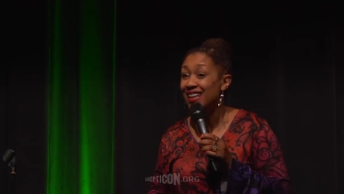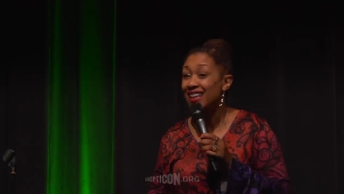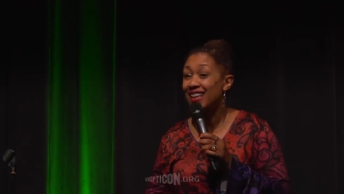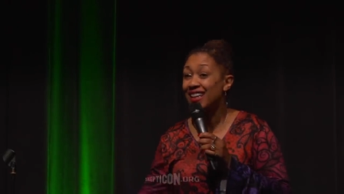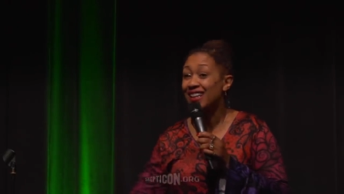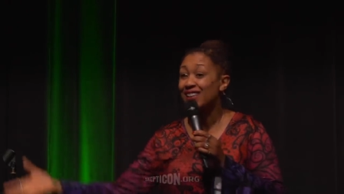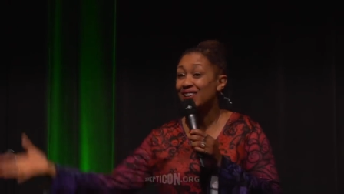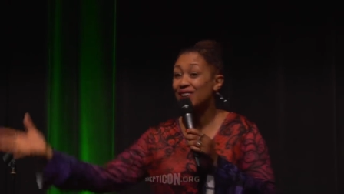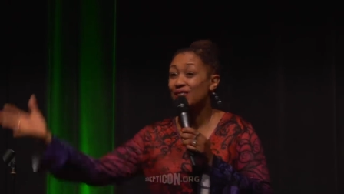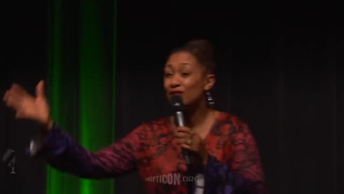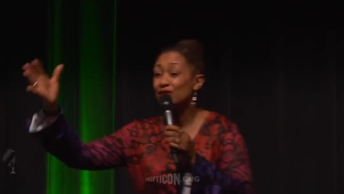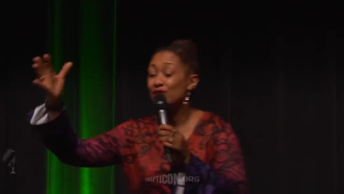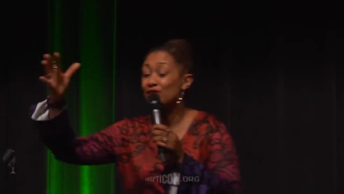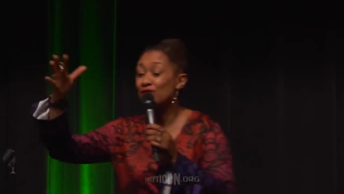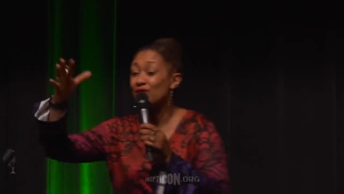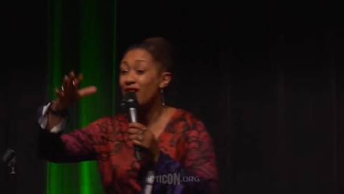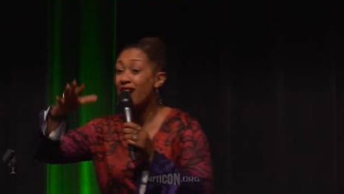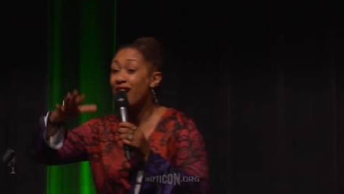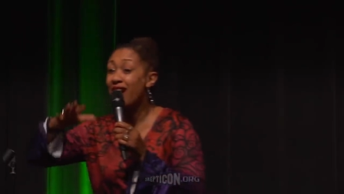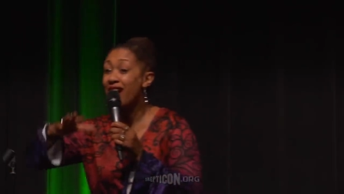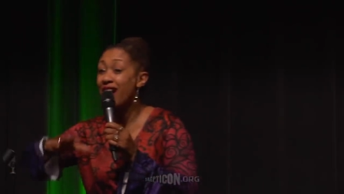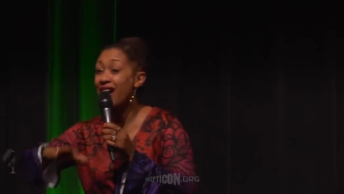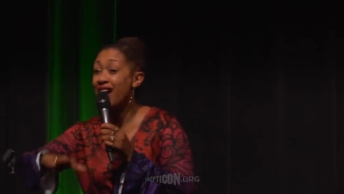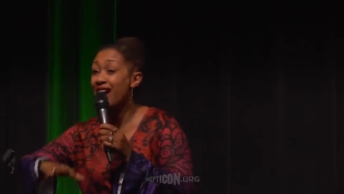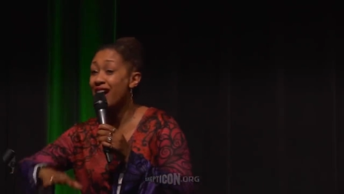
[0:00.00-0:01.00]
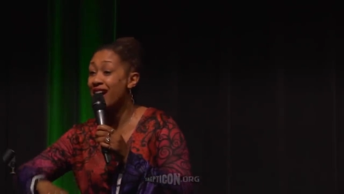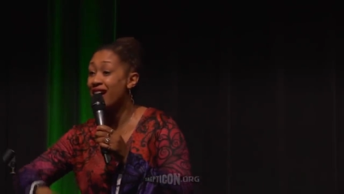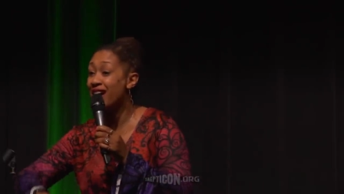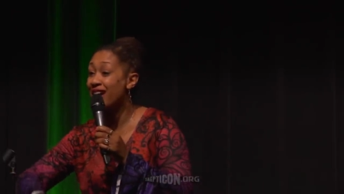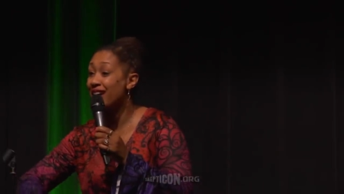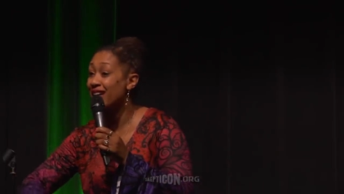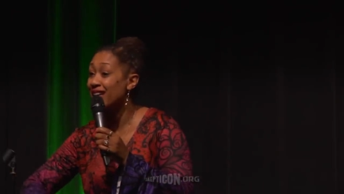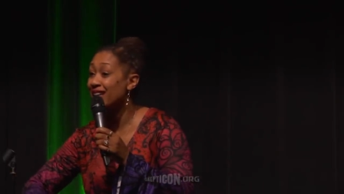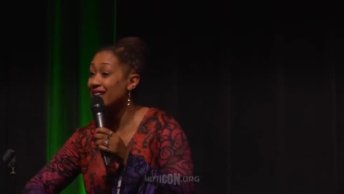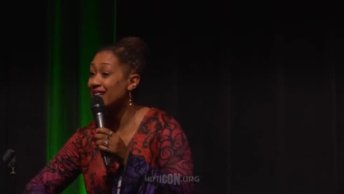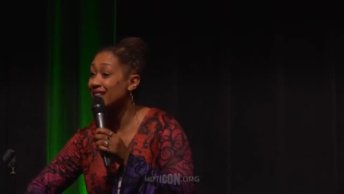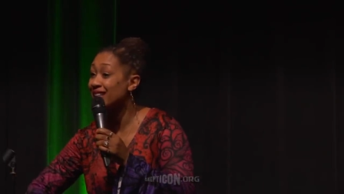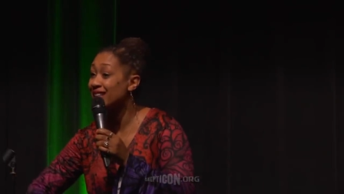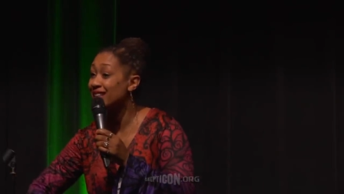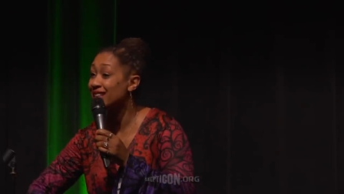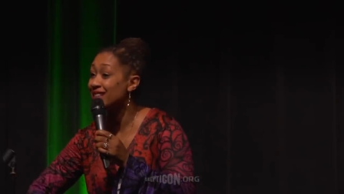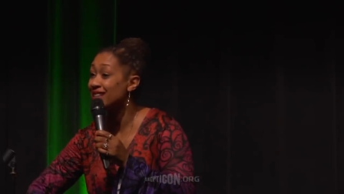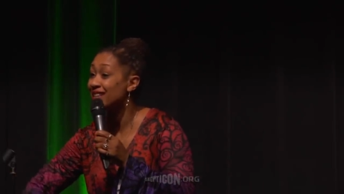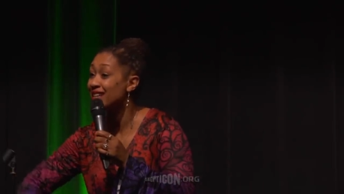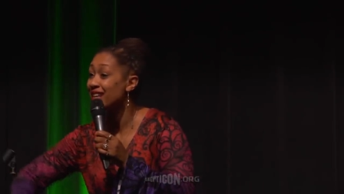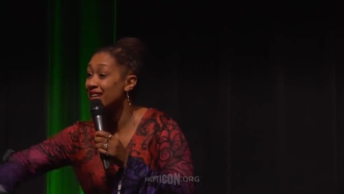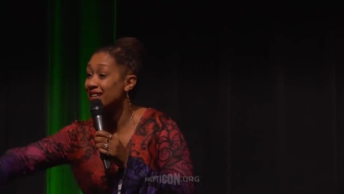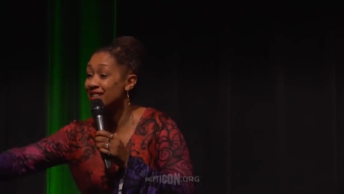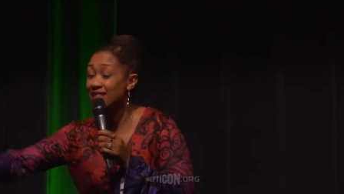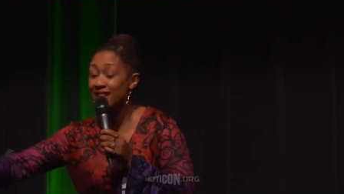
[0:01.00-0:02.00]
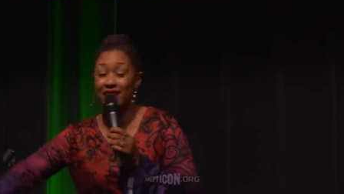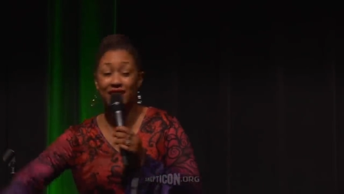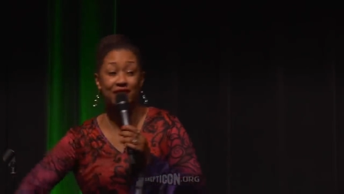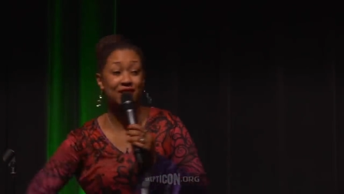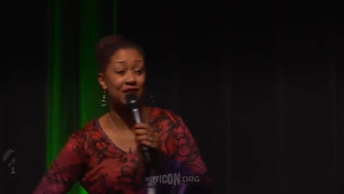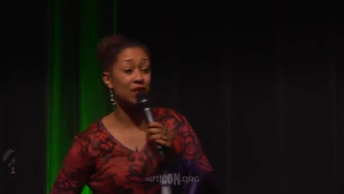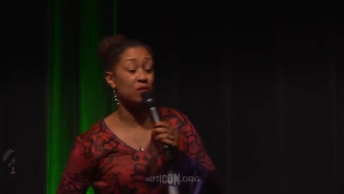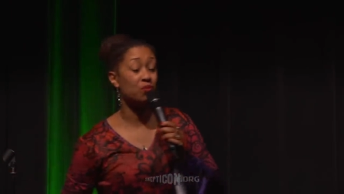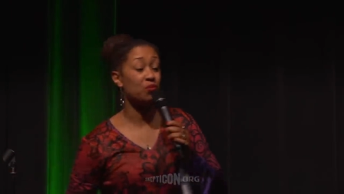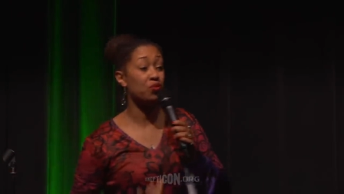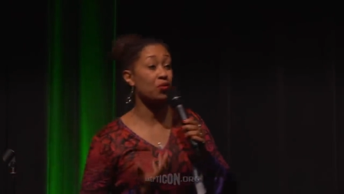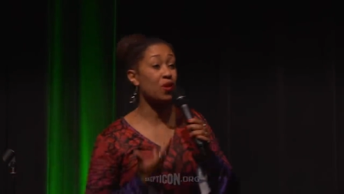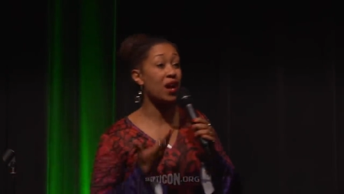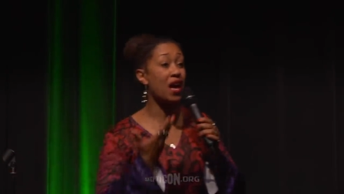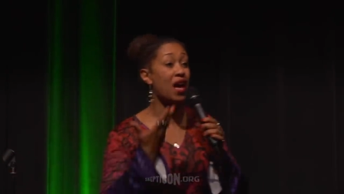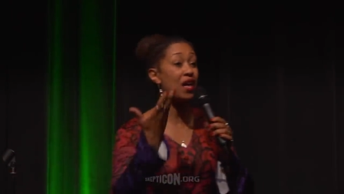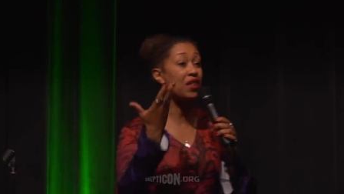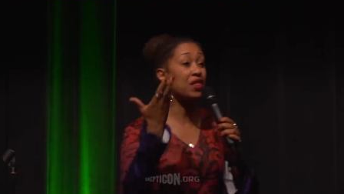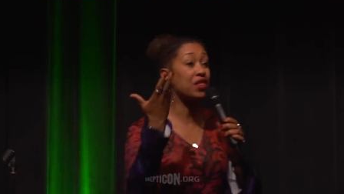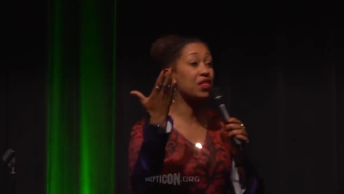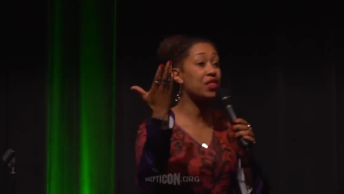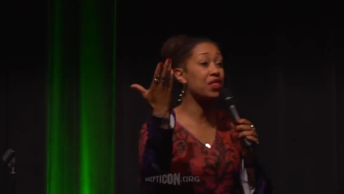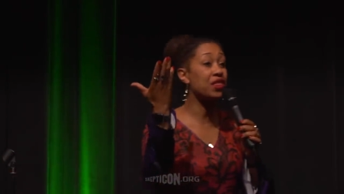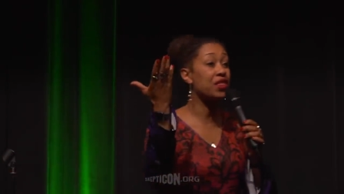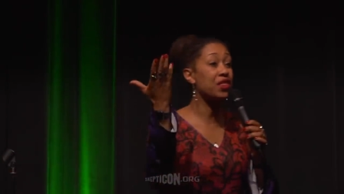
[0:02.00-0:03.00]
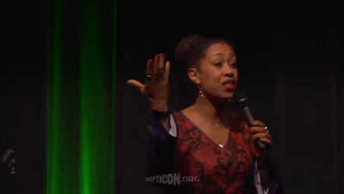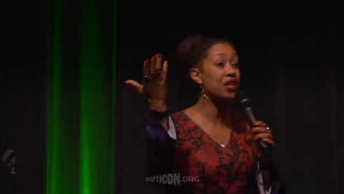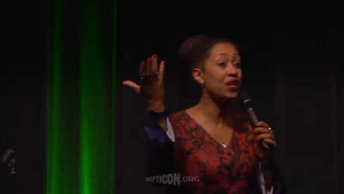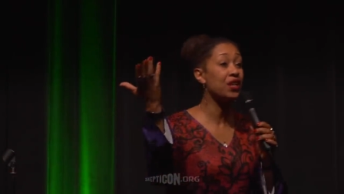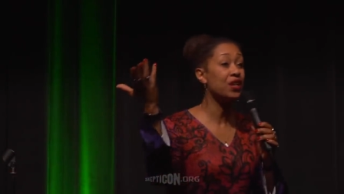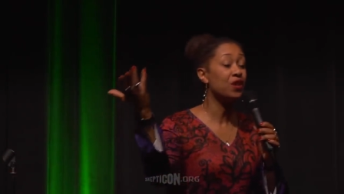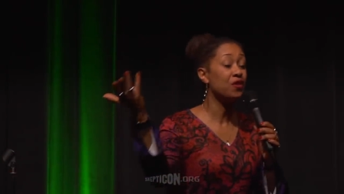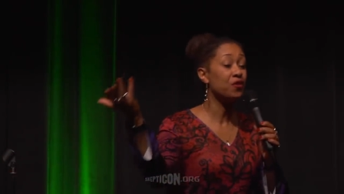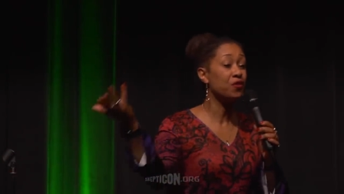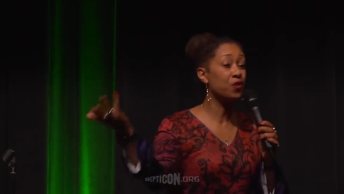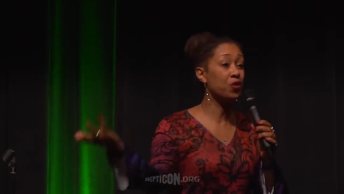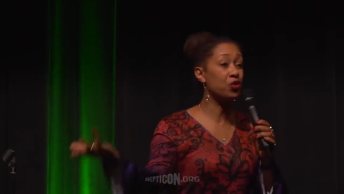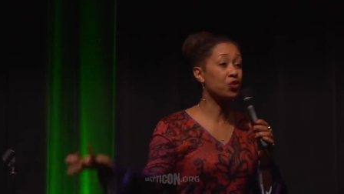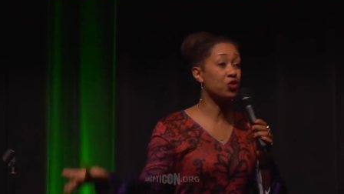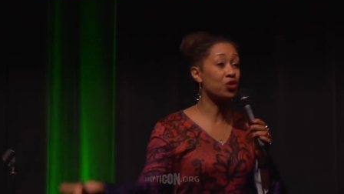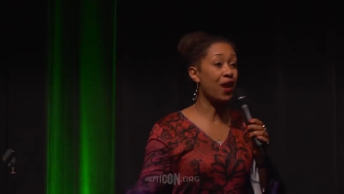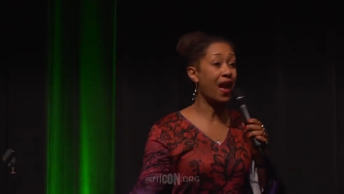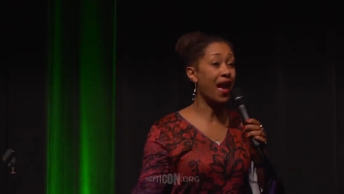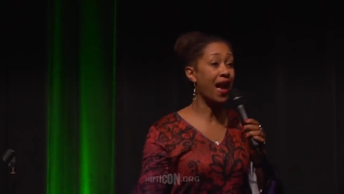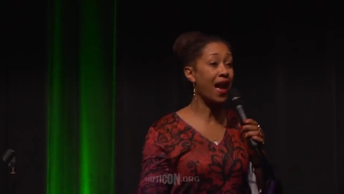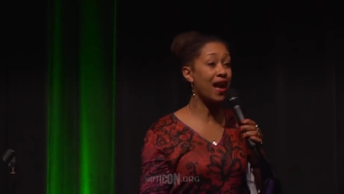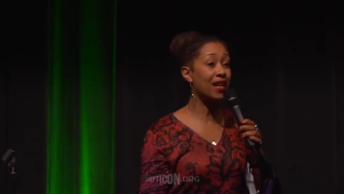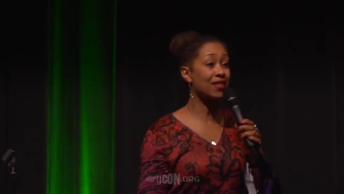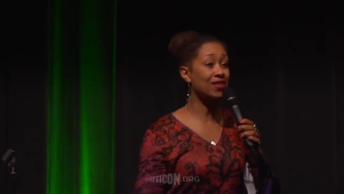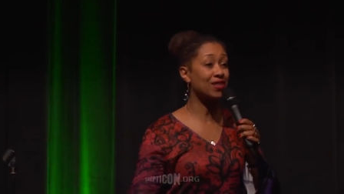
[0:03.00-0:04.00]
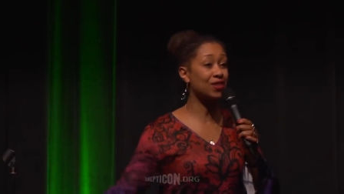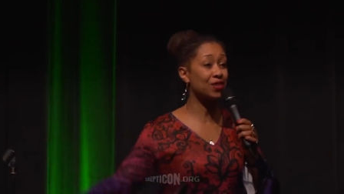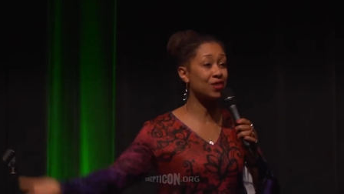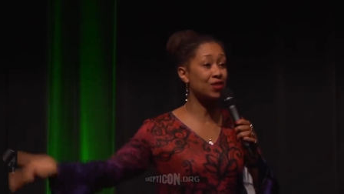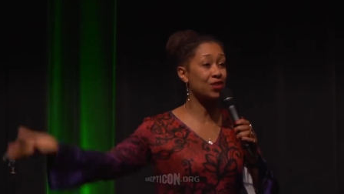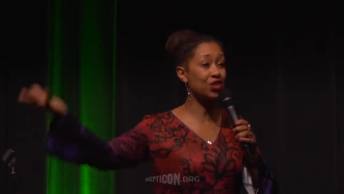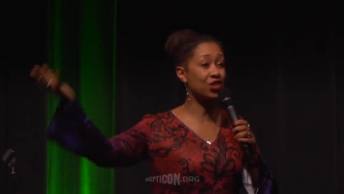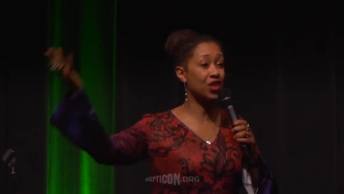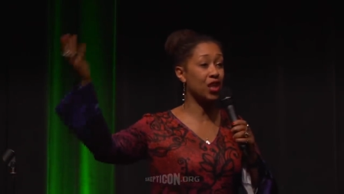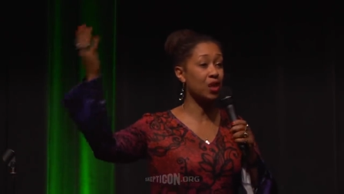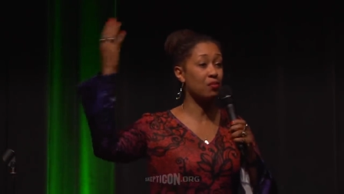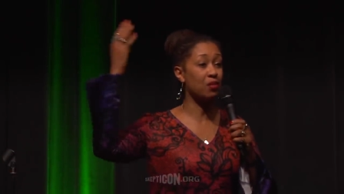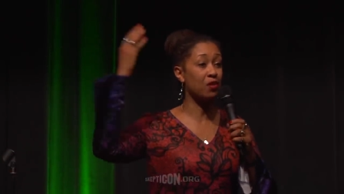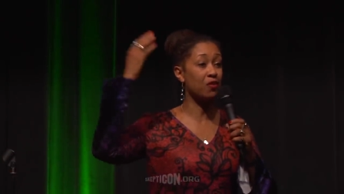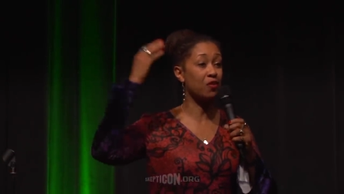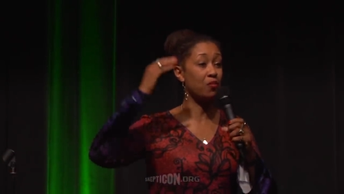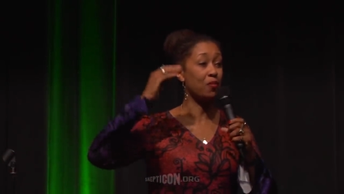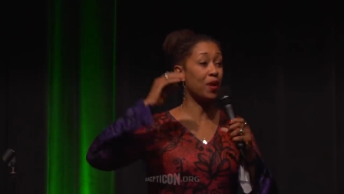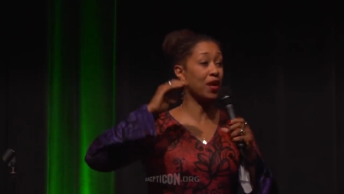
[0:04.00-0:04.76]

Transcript: Like close your eyes, take a deep breath, fold your ass into the shape of a